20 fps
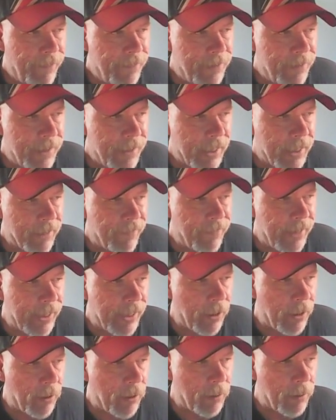
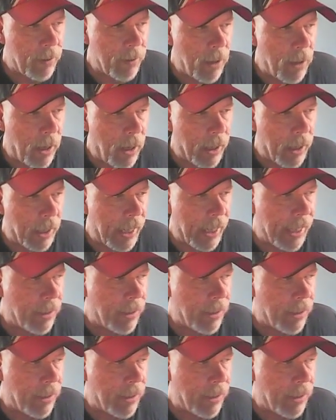six-figure online